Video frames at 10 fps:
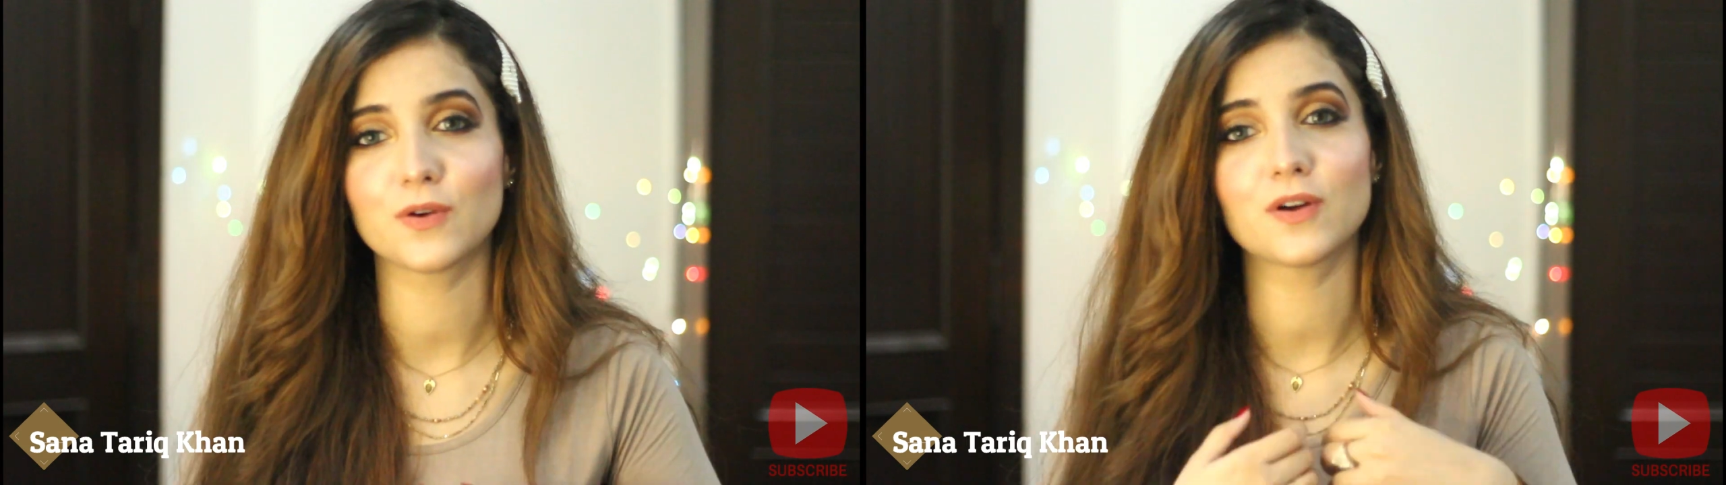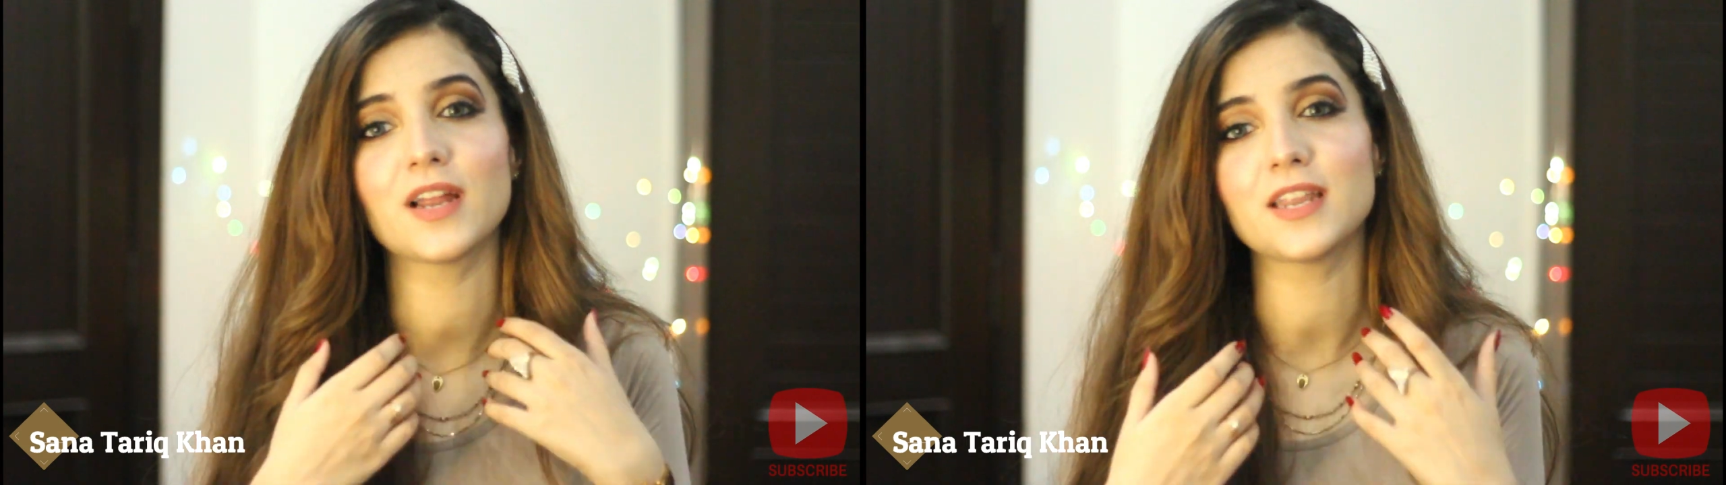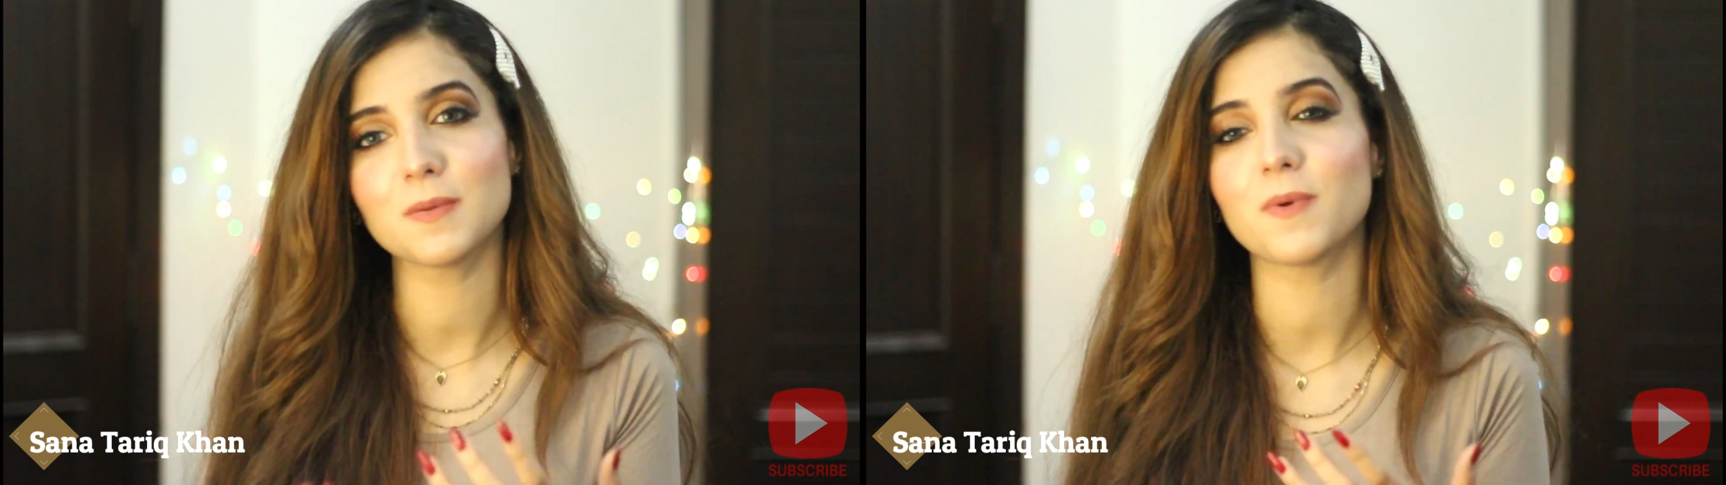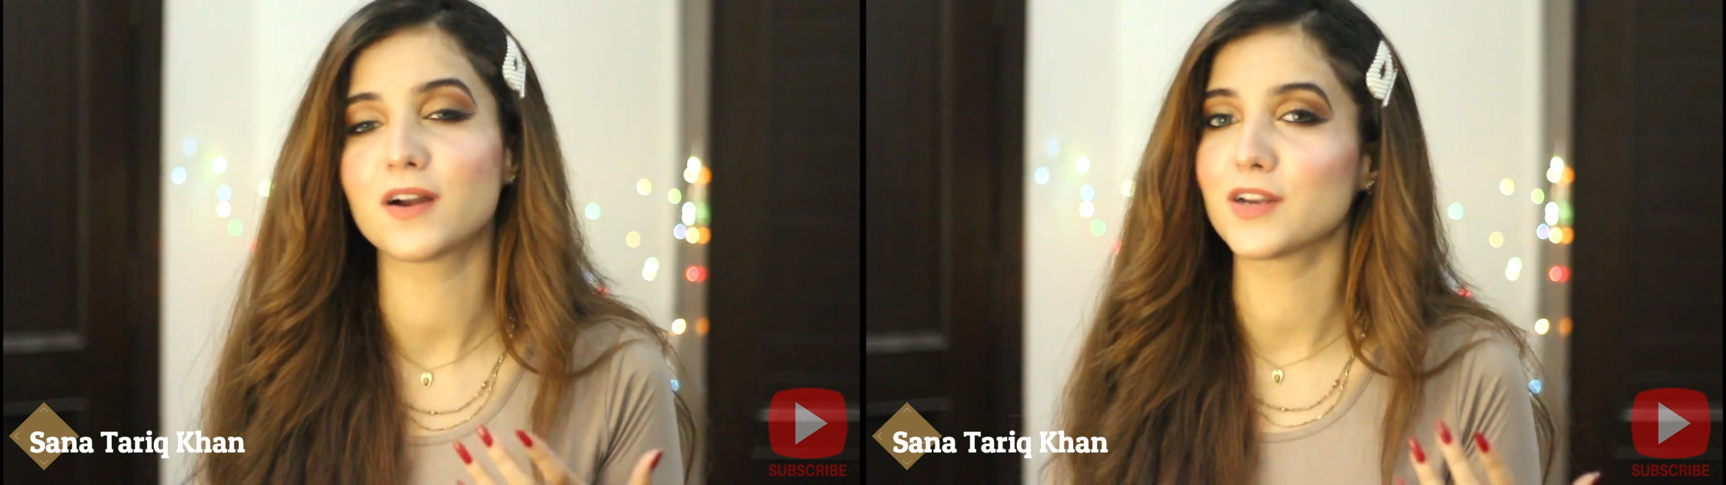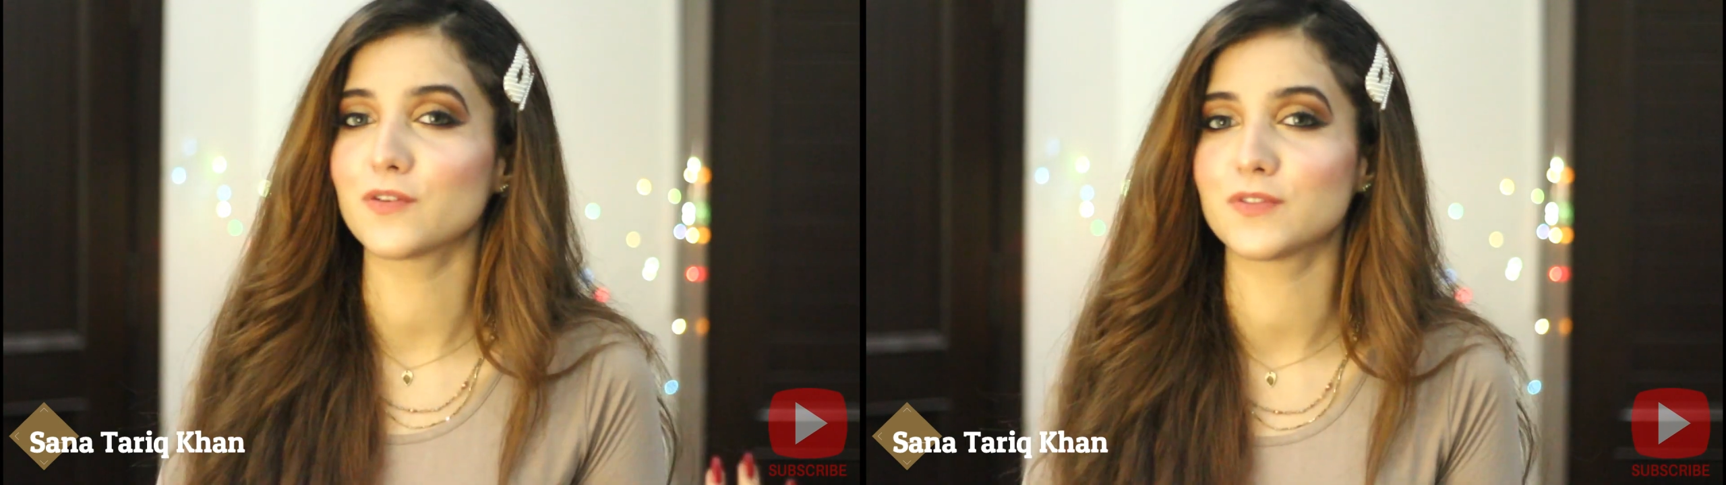or any
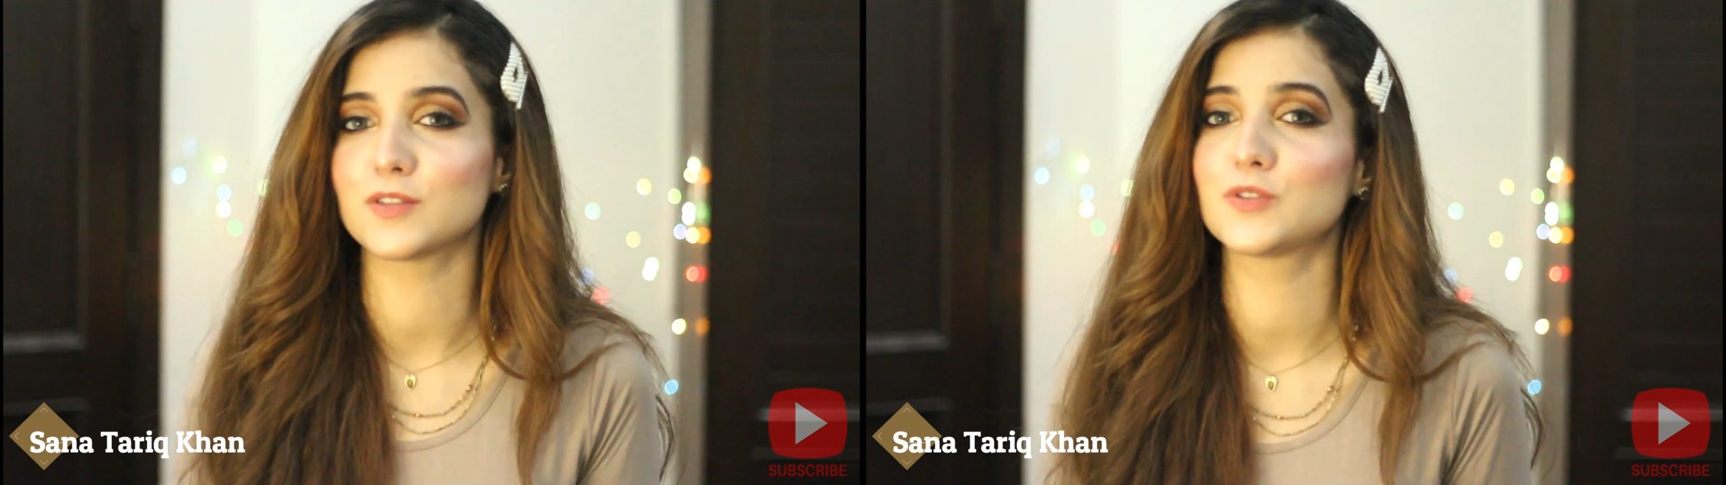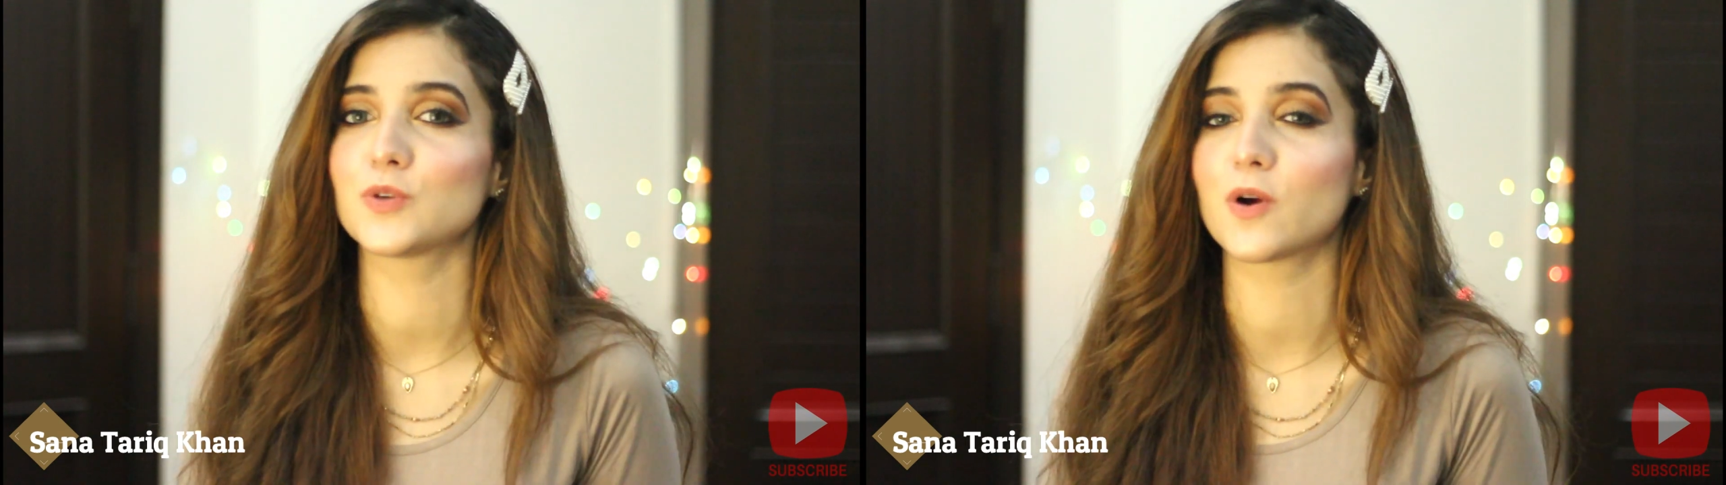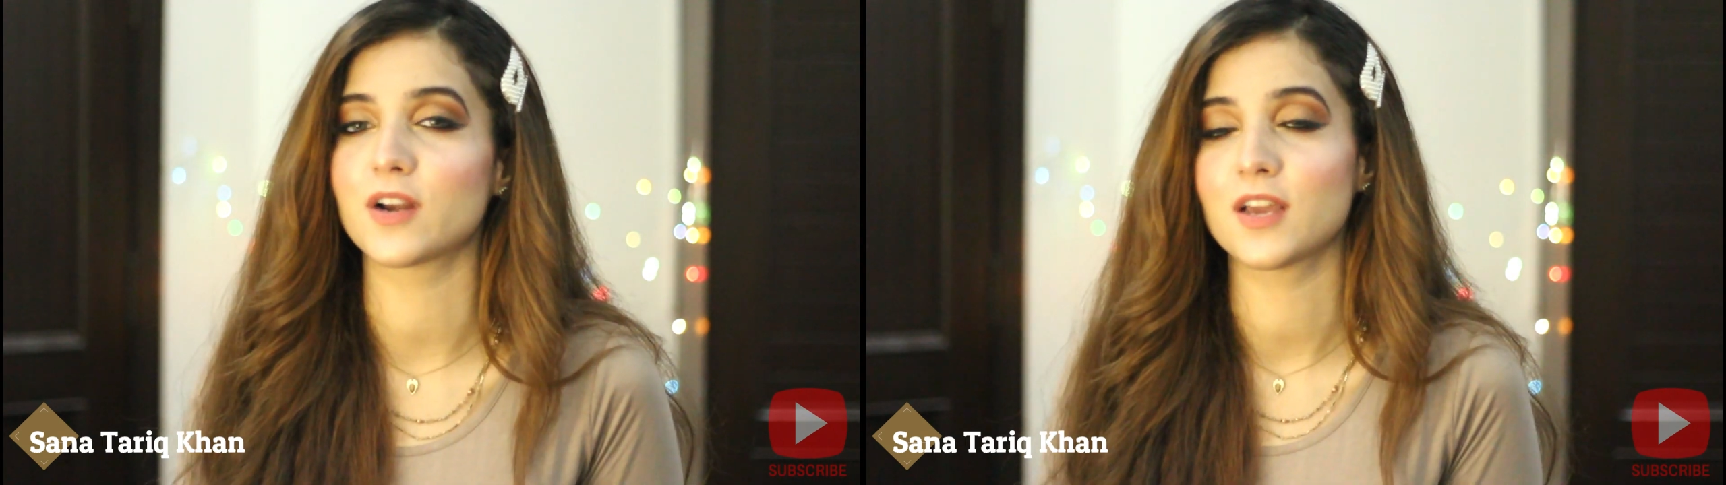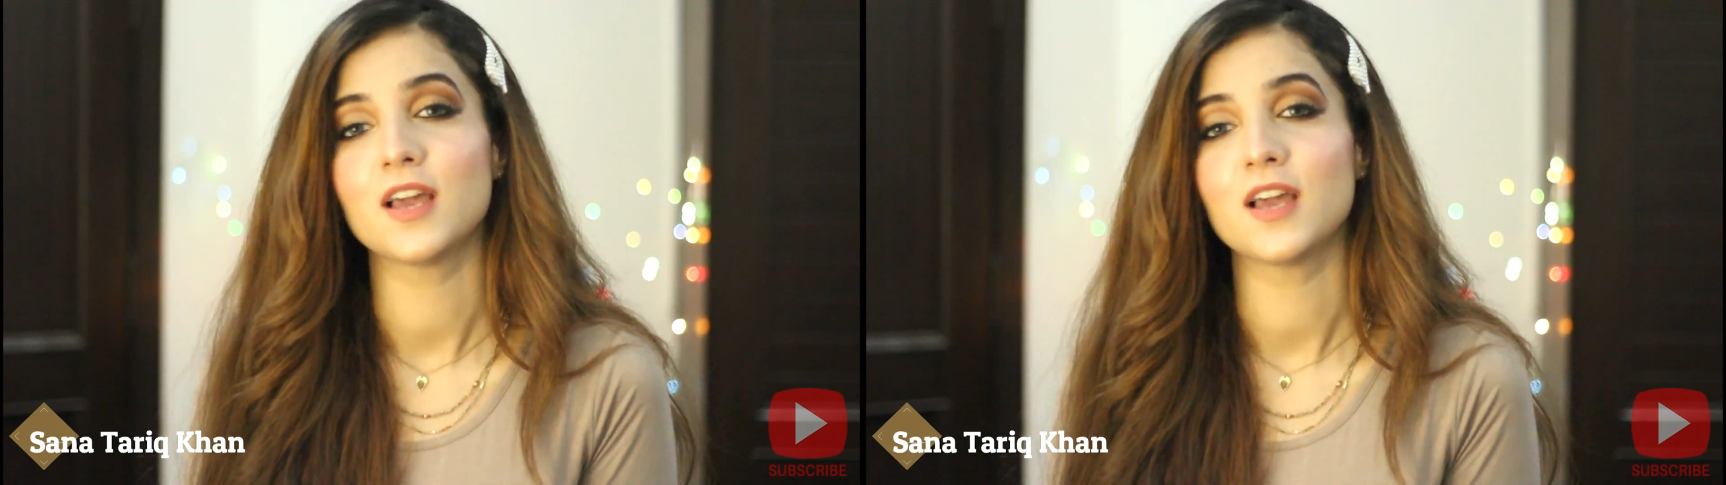party of that sort.